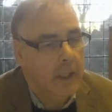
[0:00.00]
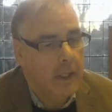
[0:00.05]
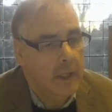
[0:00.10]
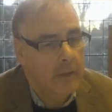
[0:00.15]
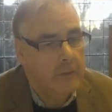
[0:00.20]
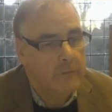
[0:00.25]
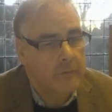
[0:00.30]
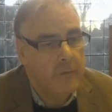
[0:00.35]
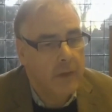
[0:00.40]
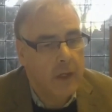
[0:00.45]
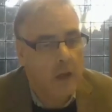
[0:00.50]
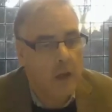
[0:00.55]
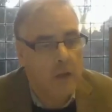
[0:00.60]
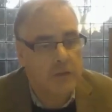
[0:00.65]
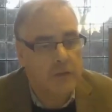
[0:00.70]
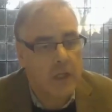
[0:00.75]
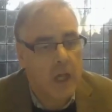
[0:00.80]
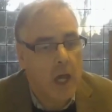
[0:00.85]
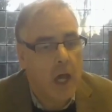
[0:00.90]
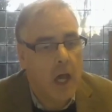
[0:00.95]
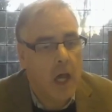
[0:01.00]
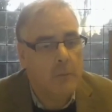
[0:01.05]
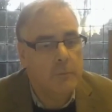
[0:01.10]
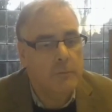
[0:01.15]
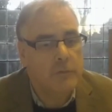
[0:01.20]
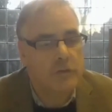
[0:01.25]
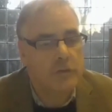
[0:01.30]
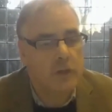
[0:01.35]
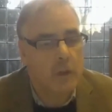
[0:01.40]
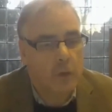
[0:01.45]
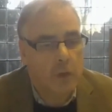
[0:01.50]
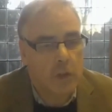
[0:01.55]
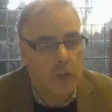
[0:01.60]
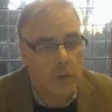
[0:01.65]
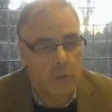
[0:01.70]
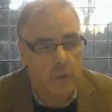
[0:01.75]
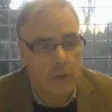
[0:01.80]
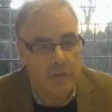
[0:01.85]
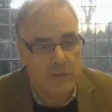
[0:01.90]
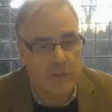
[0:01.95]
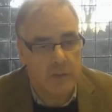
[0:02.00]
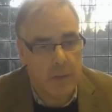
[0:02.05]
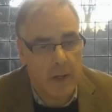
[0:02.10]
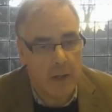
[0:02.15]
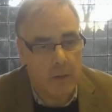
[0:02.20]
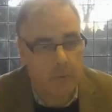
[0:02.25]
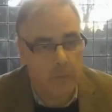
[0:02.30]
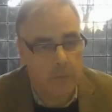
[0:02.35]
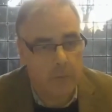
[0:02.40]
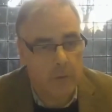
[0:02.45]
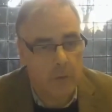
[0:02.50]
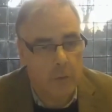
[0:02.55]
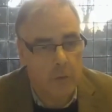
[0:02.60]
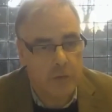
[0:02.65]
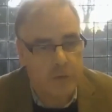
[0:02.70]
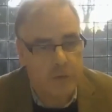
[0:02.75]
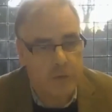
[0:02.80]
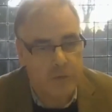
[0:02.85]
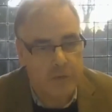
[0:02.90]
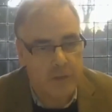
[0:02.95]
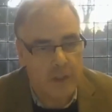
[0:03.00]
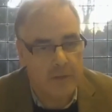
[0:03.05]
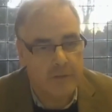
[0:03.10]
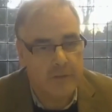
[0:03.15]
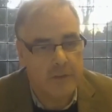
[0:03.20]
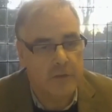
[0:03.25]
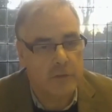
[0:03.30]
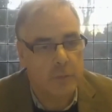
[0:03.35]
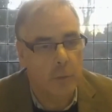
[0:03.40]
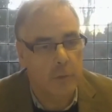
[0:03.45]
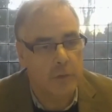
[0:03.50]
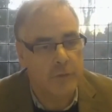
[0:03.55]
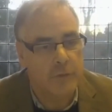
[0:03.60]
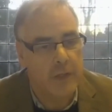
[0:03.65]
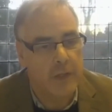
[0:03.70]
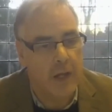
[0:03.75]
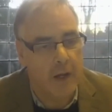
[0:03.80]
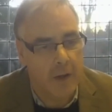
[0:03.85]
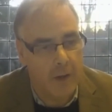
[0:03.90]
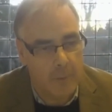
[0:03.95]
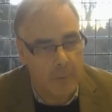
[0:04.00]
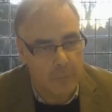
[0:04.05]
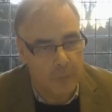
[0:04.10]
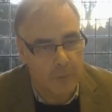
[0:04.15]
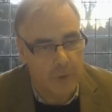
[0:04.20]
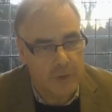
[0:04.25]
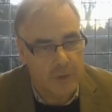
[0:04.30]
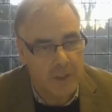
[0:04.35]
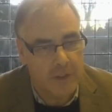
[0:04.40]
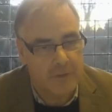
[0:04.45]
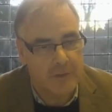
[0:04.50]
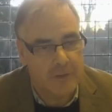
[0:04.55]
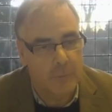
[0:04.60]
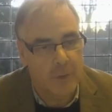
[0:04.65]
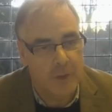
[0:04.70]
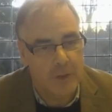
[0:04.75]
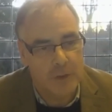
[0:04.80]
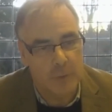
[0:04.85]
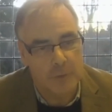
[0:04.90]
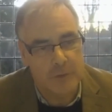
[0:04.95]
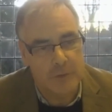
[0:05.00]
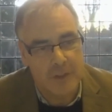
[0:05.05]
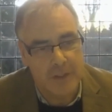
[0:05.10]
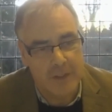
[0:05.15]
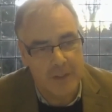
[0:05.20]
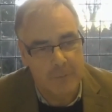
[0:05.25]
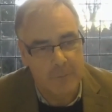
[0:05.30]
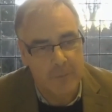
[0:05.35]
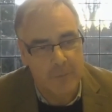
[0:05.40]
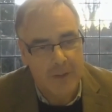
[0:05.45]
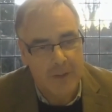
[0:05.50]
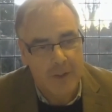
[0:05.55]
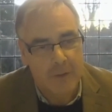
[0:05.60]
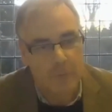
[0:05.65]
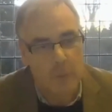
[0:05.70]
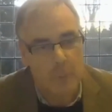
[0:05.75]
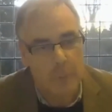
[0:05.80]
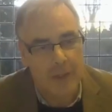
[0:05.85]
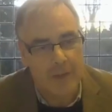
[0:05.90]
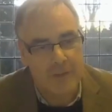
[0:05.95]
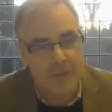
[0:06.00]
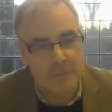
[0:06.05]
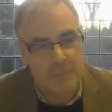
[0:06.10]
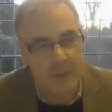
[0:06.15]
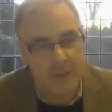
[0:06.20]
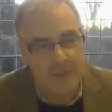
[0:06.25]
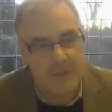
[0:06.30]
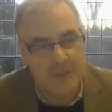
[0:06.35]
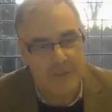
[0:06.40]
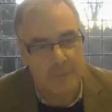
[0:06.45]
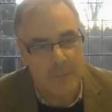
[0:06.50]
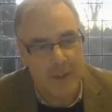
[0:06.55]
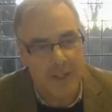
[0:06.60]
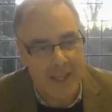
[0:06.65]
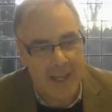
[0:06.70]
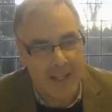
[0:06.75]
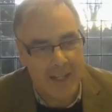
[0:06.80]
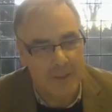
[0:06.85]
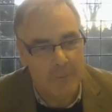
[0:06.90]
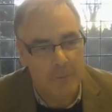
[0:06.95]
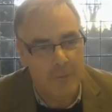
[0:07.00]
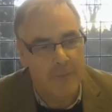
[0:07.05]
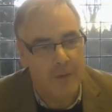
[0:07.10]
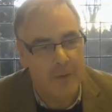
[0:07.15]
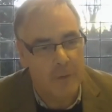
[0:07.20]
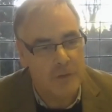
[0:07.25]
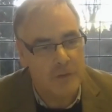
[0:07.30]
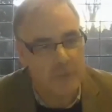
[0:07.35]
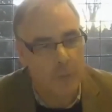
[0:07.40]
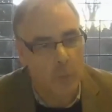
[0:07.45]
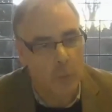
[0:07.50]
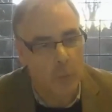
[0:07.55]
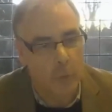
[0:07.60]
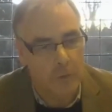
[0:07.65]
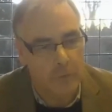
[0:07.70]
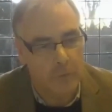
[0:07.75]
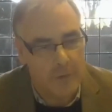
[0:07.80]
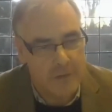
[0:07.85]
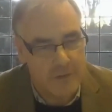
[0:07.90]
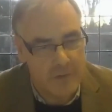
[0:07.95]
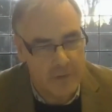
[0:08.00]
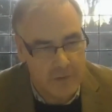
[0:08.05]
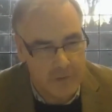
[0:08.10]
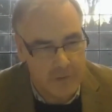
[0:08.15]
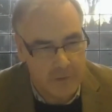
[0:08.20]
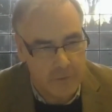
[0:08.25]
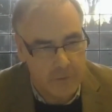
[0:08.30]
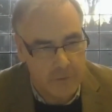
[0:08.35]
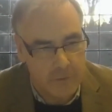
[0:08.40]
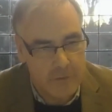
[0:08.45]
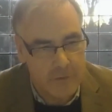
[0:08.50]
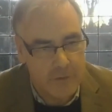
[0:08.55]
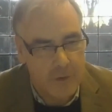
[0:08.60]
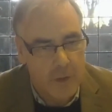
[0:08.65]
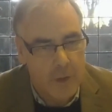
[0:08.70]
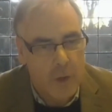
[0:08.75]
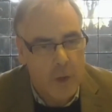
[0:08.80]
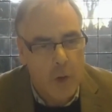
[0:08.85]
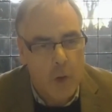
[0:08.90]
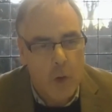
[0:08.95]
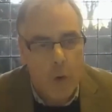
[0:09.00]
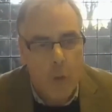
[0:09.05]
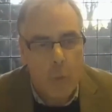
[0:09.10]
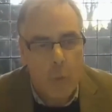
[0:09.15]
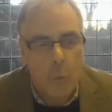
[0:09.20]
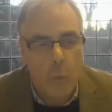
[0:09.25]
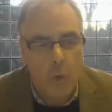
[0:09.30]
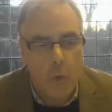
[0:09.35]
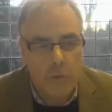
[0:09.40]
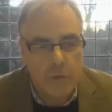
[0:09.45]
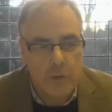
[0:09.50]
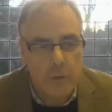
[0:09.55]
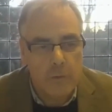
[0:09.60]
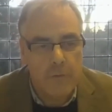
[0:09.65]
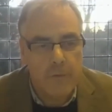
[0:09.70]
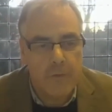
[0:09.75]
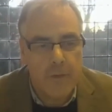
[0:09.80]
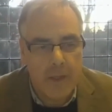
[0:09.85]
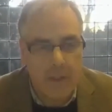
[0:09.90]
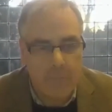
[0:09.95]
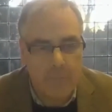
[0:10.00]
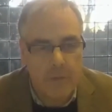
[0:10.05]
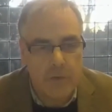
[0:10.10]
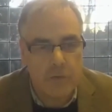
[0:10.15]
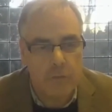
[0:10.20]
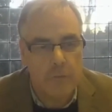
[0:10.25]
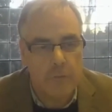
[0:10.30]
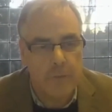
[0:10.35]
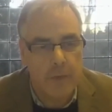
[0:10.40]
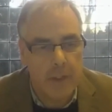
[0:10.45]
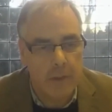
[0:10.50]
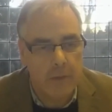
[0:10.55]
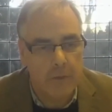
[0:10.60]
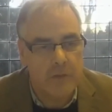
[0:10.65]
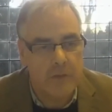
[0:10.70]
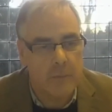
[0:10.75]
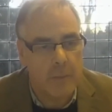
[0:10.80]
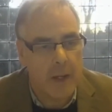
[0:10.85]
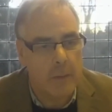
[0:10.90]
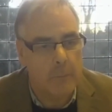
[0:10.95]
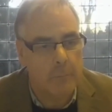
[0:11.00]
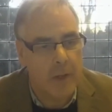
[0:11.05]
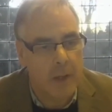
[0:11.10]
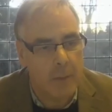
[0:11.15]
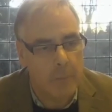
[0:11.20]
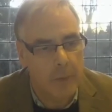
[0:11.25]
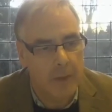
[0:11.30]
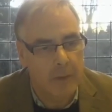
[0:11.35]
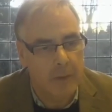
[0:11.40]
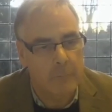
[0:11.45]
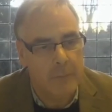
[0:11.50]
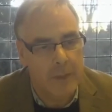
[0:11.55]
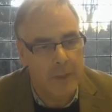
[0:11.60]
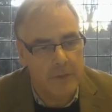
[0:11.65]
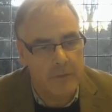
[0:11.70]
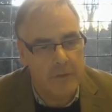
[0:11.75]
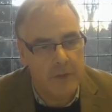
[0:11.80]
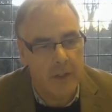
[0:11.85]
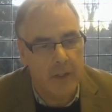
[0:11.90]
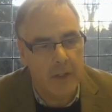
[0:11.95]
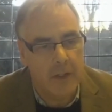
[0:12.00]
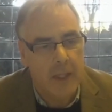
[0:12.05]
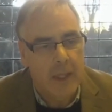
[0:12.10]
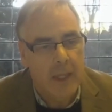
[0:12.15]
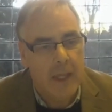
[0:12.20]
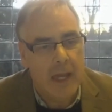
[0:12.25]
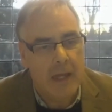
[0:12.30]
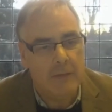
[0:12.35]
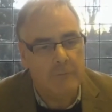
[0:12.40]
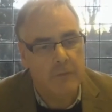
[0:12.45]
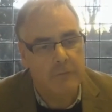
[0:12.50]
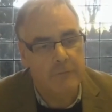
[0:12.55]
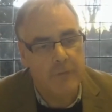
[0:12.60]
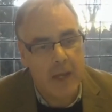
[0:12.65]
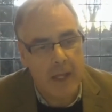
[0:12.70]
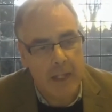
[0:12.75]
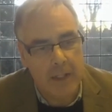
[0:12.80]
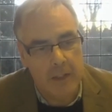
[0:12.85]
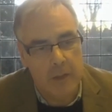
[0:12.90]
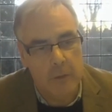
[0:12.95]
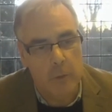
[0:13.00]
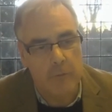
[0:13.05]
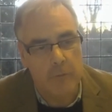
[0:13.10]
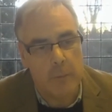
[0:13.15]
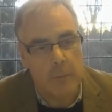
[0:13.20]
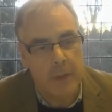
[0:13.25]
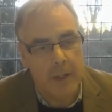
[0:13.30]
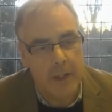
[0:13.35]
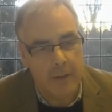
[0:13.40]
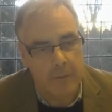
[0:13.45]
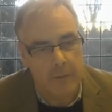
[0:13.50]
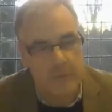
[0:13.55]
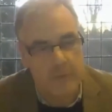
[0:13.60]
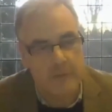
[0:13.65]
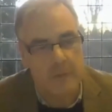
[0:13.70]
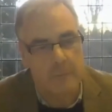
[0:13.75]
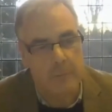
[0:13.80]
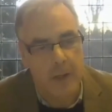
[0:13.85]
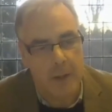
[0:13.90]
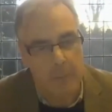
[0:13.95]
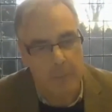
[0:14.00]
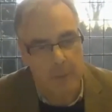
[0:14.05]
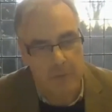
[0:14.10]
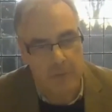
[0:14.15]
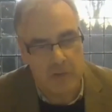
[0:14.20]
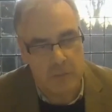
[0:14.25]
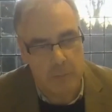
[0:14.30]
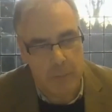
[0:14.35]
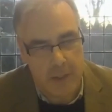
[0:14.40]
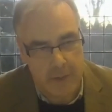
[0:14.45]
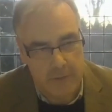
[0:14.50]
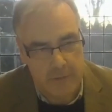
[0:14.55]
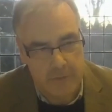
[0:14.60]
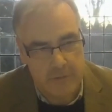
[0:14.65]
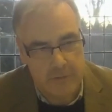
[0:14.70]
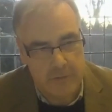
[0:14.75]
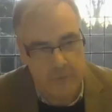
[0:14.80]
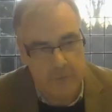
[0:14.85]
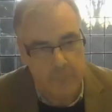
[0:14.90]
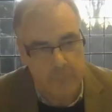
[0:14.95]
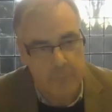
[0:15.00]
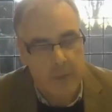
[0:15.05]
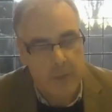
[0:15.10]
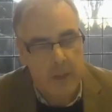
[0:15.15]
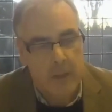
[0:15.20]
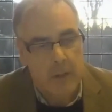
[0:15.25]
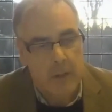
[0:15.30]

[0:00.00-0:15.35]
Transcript: And they ask, I'm so curious about hostility towards the art project in which your team replaced pictures of Ben Ali with those of ordinary citizens. What do you think this reveals about public media and the value of appearance in public space?